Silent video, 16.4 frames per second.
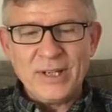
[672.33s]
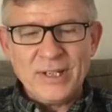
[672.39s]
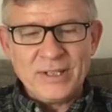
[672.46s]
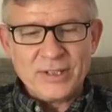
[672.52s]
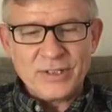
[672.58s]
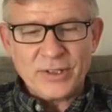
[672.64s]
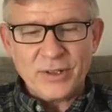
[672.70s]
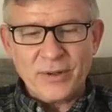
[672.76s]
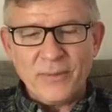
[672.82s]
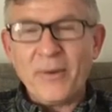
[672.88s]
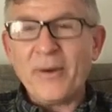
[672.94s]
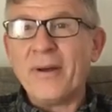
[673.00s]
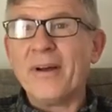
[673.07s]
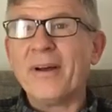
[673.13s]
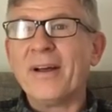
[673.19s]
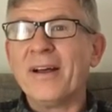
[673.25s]
So
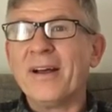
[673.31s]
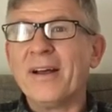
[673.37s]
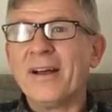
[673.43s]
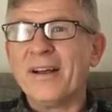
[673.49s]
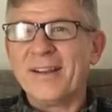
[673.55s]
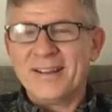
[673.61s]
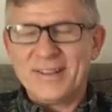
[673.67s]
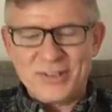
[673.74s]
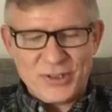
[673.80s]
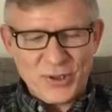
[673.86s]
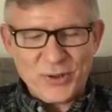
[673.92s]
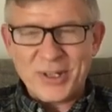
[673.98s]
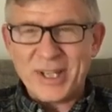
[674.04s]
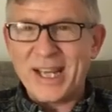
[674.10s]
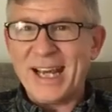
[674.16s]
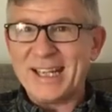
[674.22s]

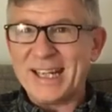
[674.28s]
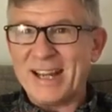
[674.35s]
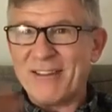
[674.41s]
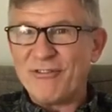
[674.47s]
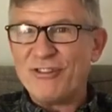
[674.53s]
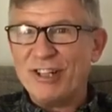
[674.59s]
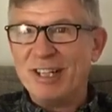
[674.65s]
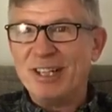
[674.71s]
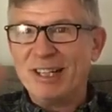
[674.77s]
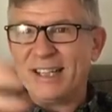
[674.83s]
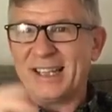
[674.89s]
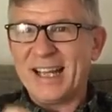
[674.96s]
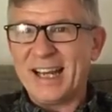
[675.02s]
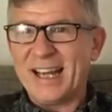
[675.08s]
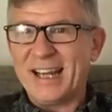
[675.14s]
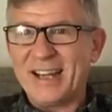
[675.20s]
Suki had real
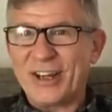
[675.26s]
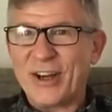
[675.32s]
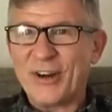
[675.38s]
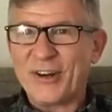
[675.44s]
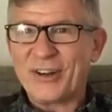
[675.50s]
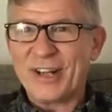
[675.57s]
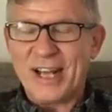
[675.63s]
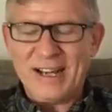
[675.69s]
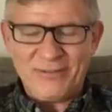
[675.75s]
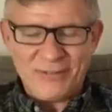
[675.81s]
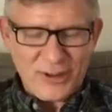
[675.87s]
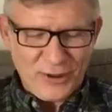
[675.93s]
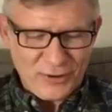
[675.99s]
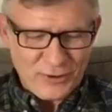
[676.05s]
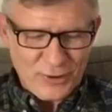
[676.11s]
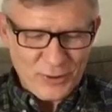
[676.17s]
live
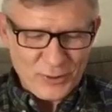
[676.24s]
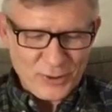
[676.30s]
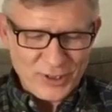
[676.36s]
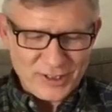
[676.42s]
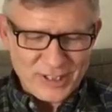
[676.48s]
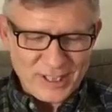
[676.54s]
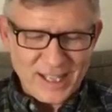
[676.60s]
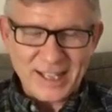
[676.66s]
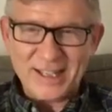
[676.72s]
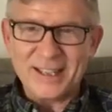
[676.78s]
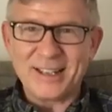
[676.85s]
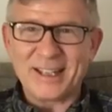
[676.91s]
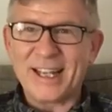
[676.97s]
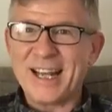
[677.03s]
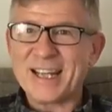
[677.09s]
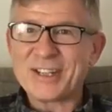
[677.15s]
cockroaches in her
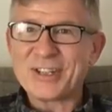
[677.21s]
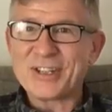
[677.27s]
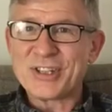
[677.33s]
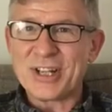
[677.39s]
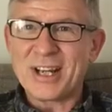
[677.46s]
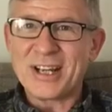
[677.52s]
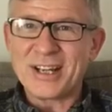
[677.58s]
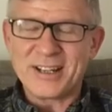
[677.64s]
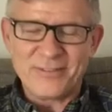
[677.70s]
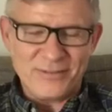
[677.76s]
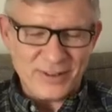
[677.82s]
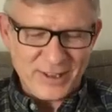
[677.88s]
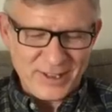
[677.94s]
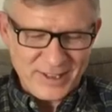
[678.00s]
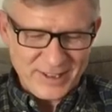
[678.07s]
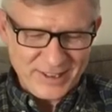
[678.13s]
glass jar for
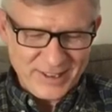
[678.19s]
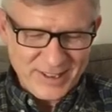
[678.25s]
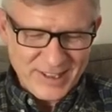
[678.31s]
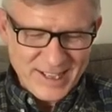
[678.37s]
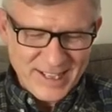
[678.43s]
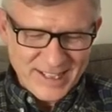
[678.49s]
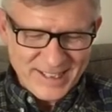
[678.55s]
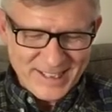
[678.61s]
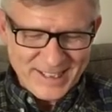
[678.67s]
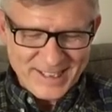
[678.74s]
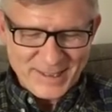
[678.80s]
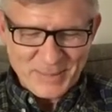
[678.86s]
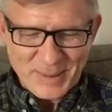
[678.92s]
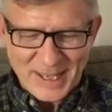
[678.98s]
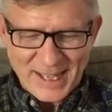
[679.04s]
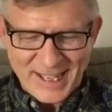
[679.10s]
her
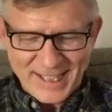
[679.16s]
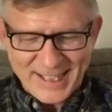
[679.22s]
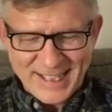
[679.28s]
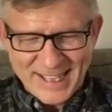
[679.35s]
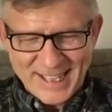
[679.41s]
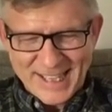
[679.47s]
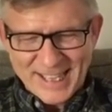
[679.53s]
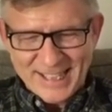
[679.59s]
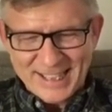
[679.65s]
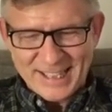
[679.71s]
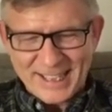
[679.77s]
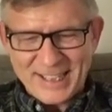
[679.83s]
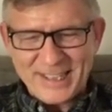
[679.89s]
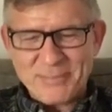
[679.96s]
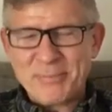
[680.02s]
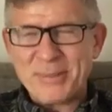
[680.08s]
display.
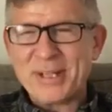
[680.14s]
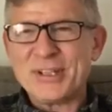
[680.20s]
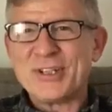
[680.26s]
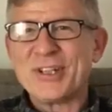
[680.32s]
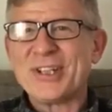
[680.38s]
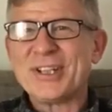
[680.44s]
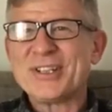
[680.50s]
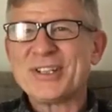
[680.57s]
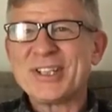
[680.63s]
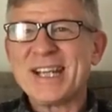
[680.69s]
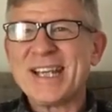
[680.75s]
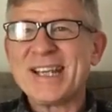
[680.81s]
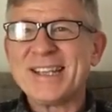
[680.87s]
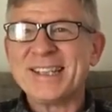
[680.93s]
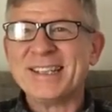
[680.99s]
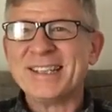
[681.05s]
Can you picture the
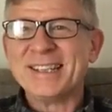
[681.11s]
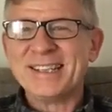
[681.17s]
scene?